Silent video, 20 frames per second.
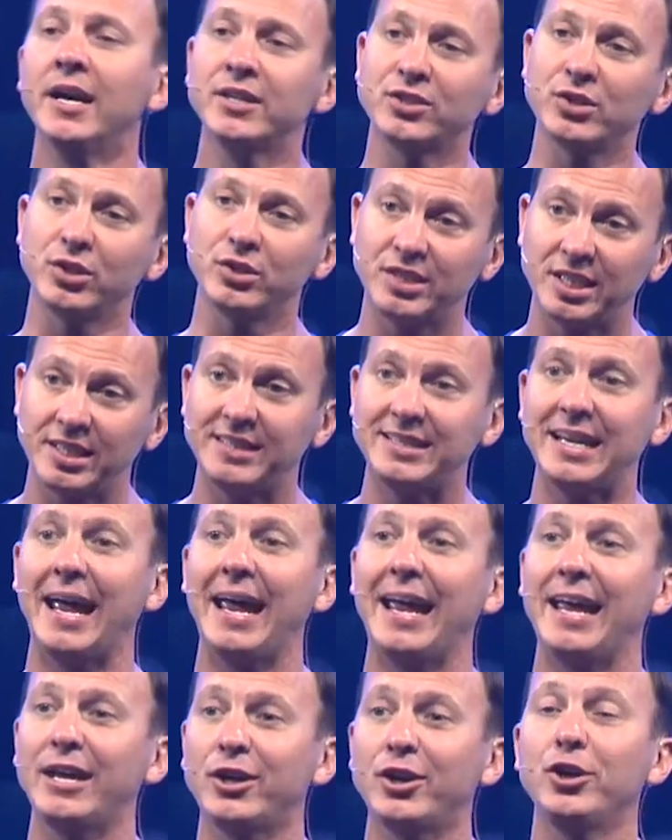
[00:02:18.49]
So
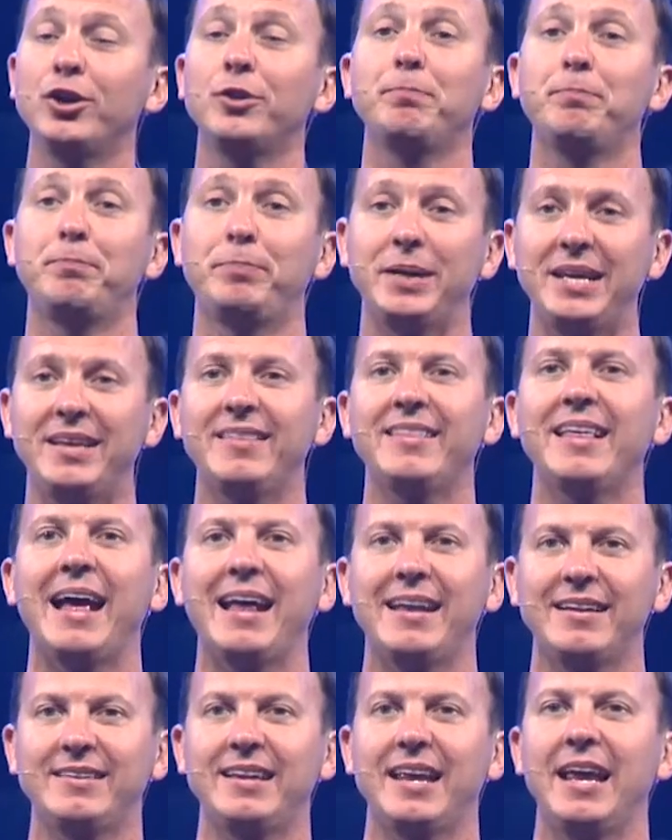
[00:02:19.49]
today could be
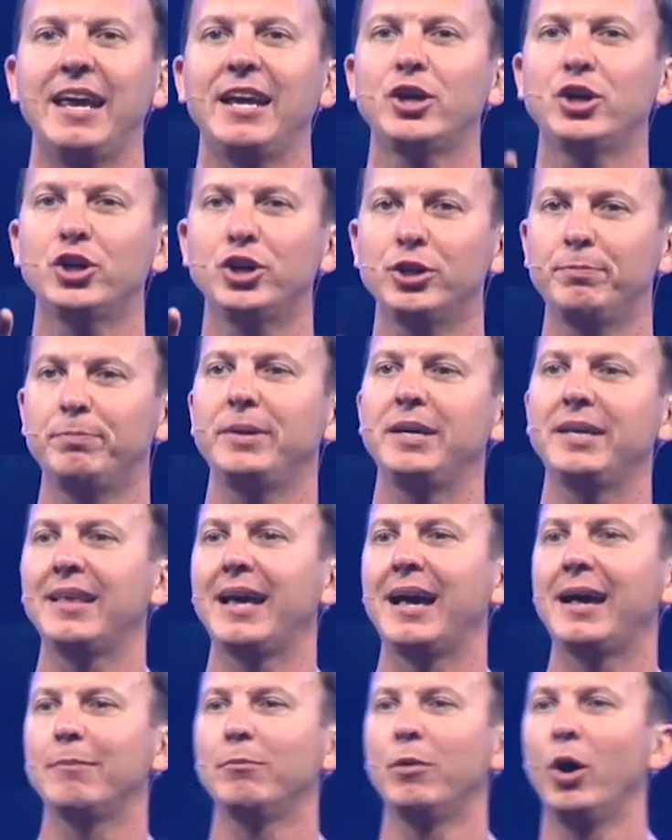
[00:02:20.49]
that day, could be
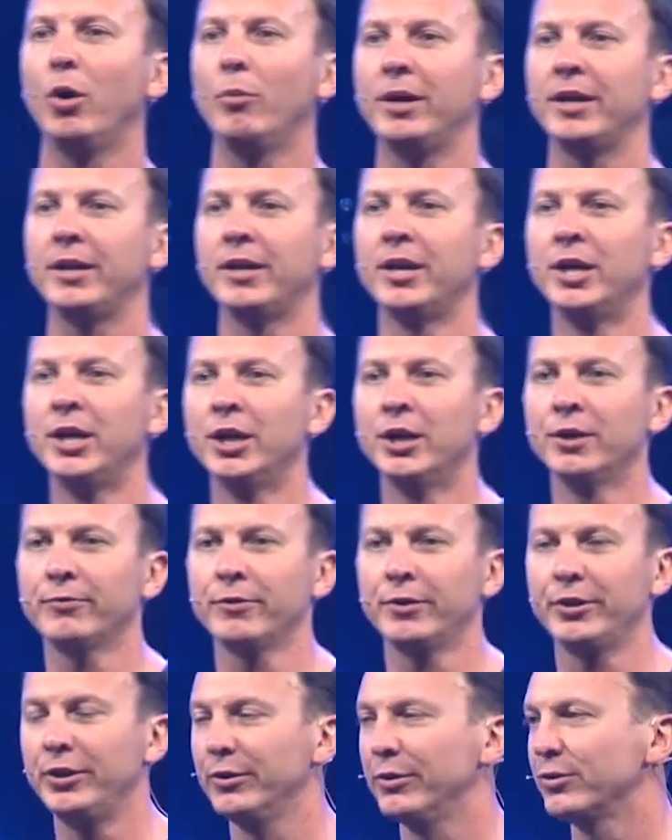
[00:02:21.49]
that moment
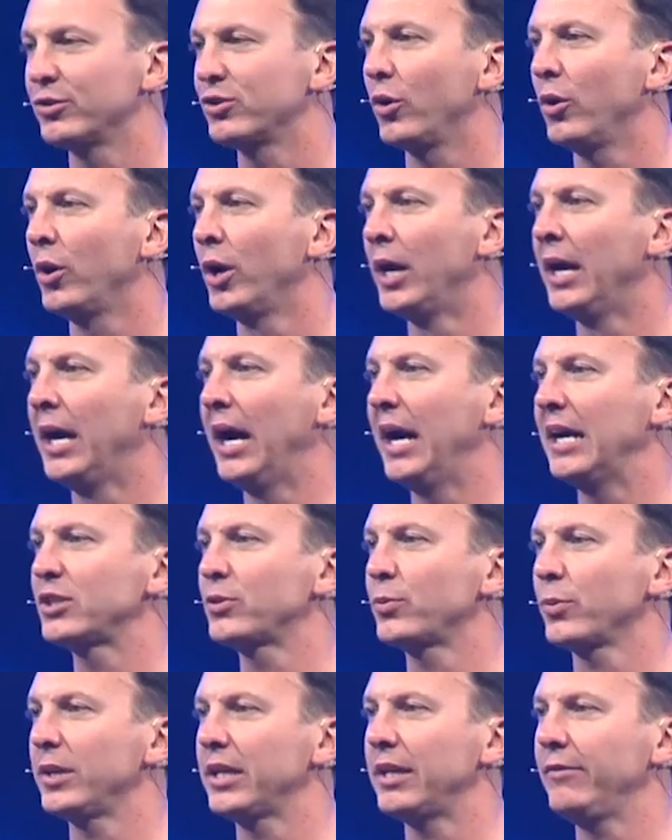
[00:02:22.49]
for you. So I
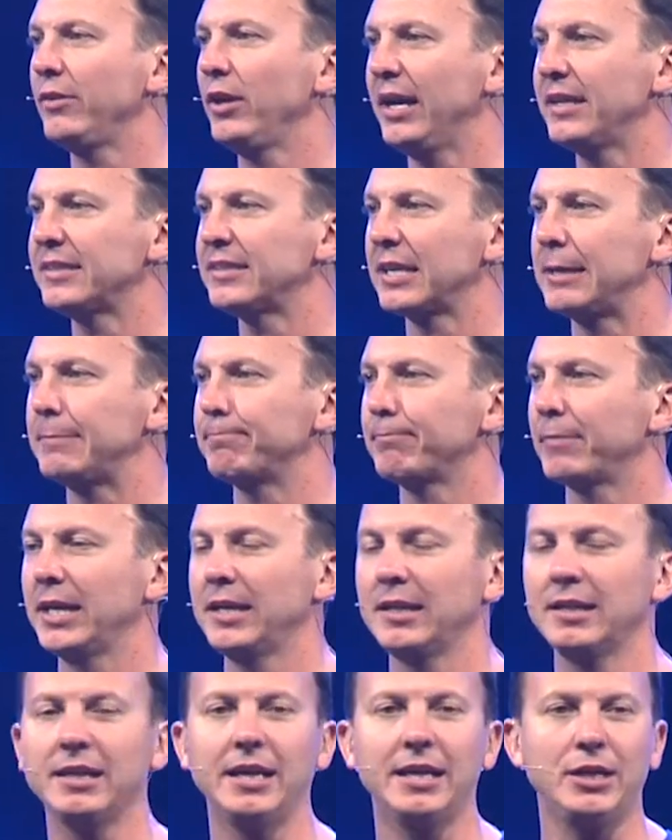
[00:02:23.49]
just want to give you heads up
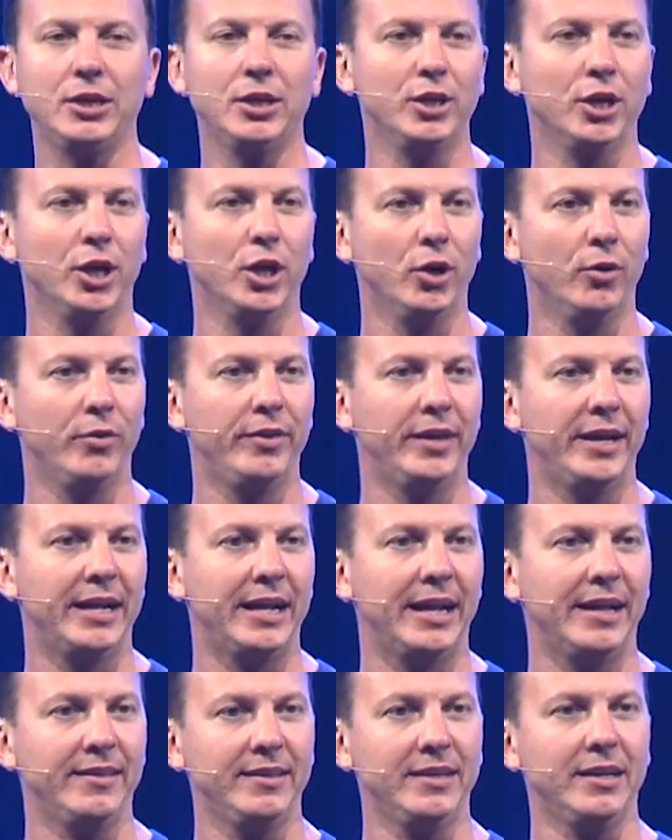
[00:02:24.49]
and let you know that
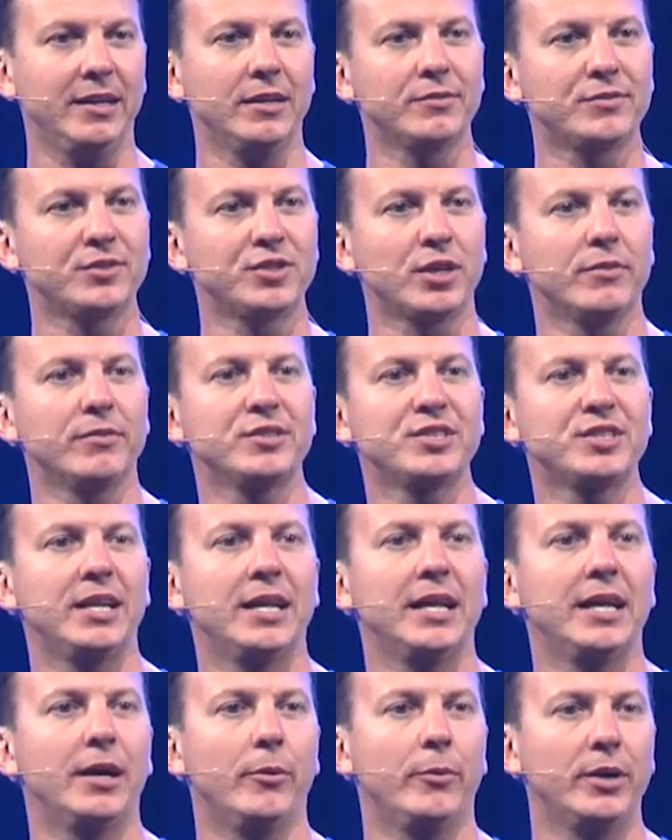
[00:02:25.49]
at the end of service
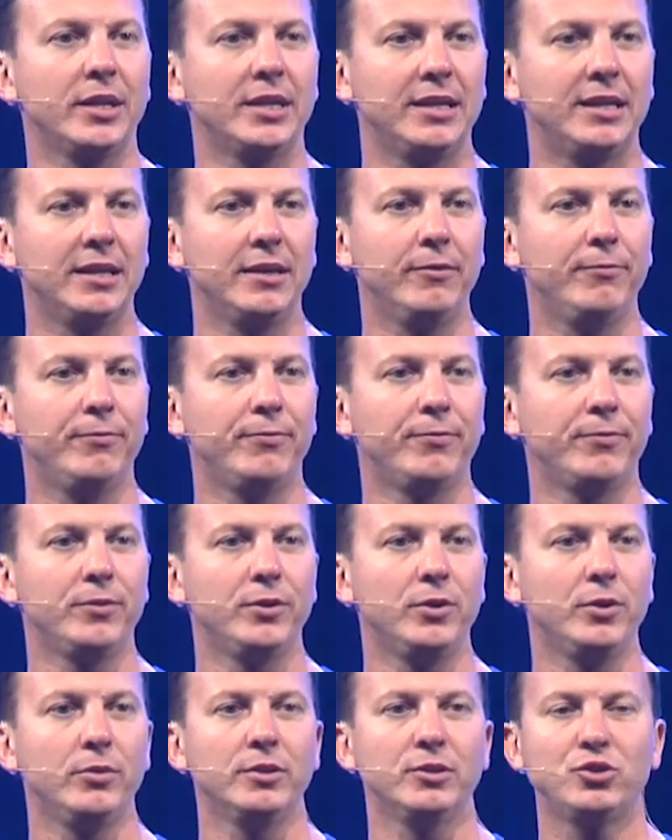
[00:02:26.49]
today, I want to give
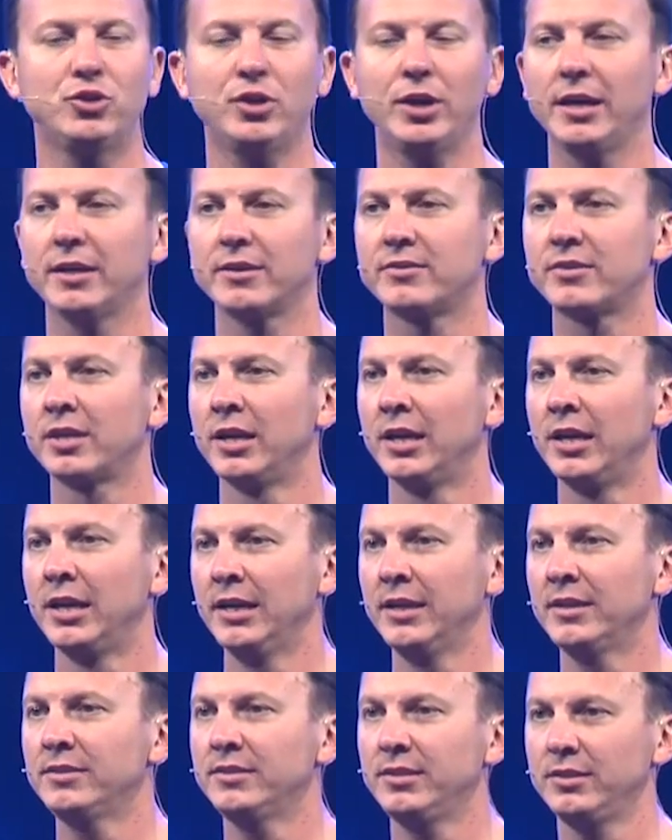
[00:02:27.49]
you the chance
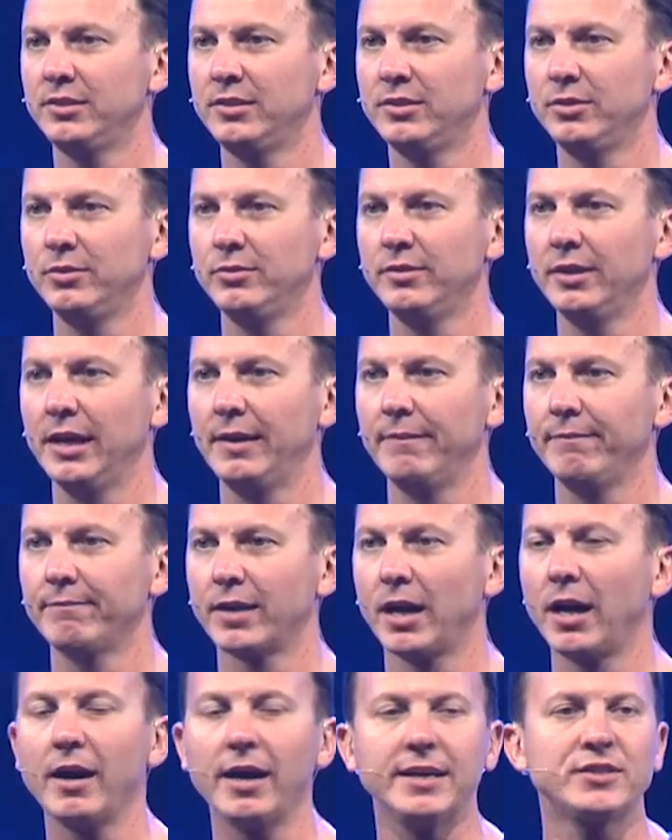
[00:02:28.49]
to do that.
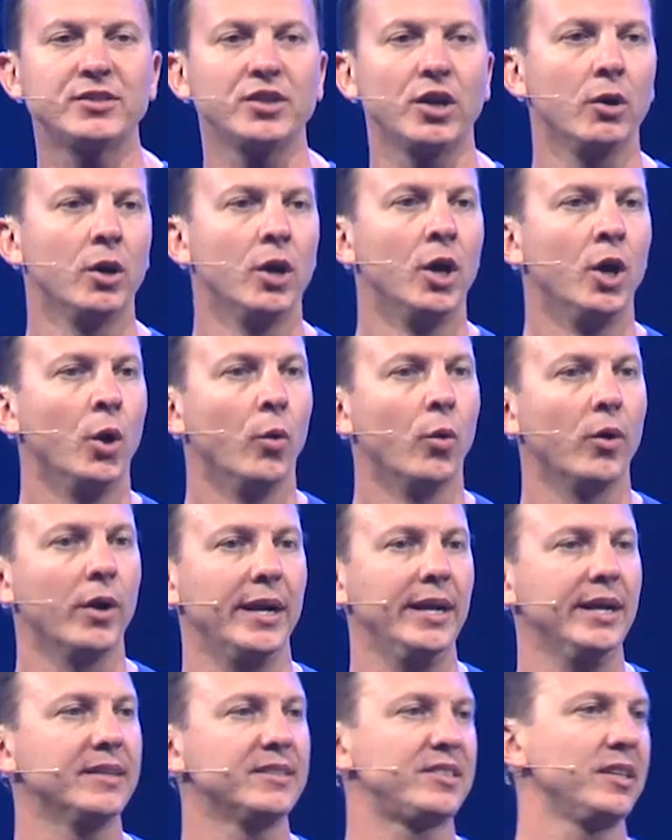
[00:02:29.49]
All right, so we're
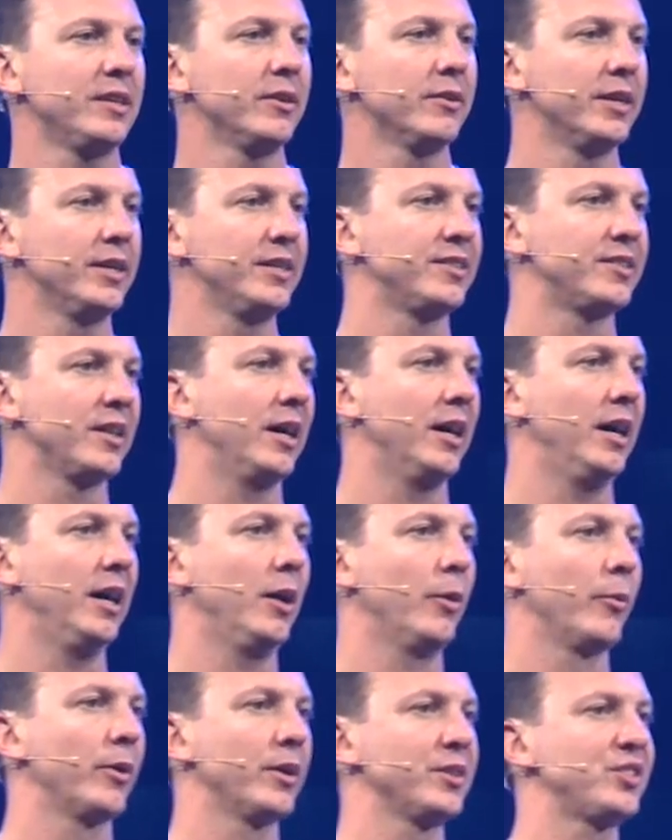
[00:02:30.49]
in a series.
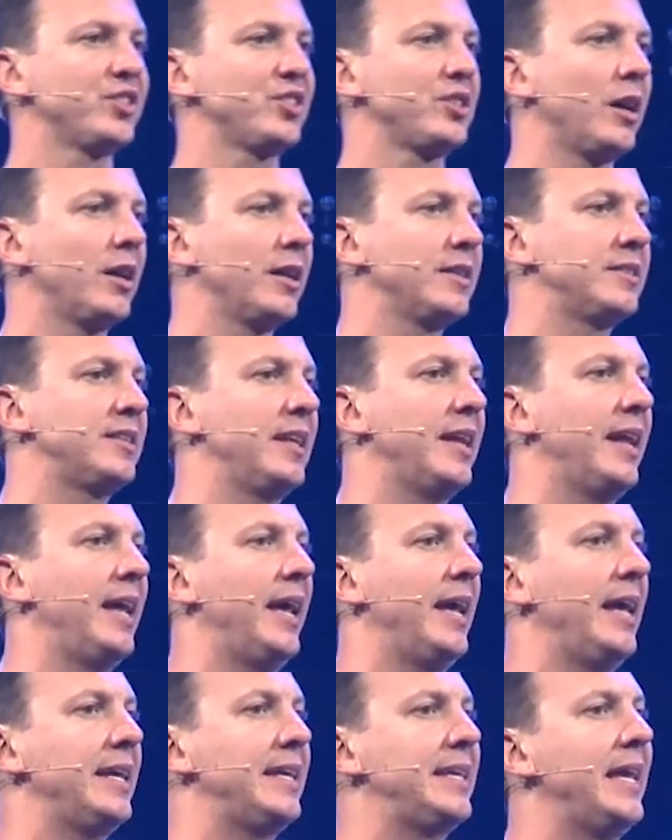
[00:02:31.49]
Uh, we're going to start it
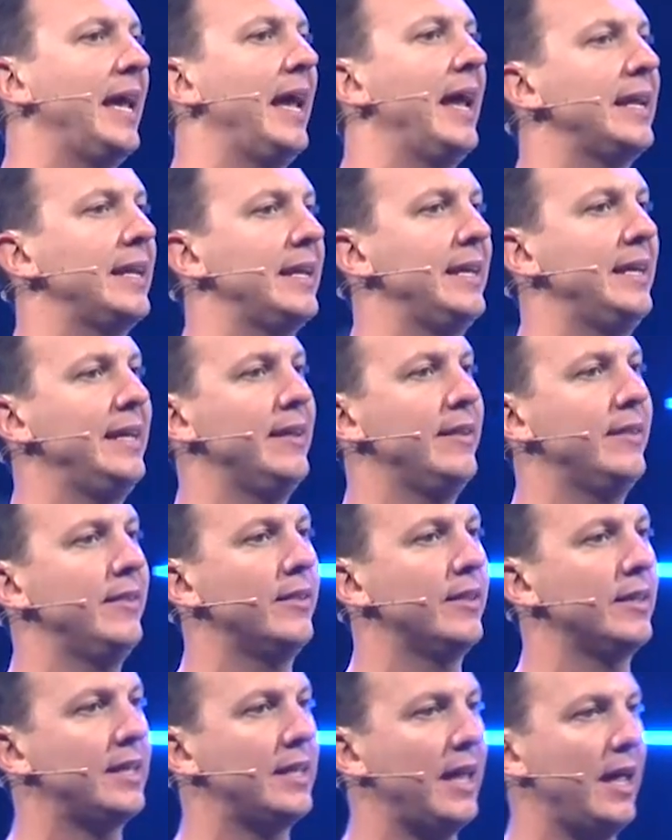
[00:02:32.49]
today. Get
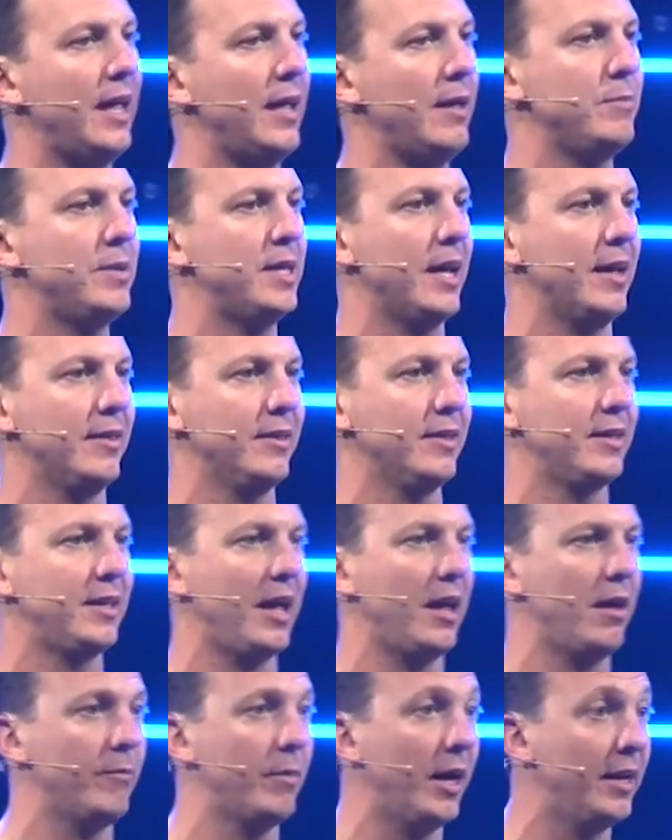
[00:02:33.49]
in the game, get in the
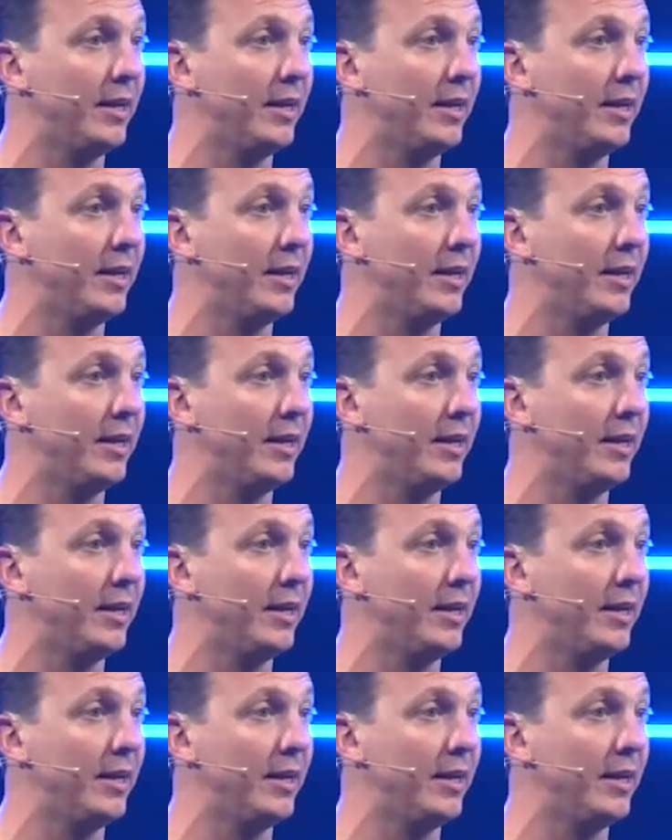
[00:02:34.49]
game.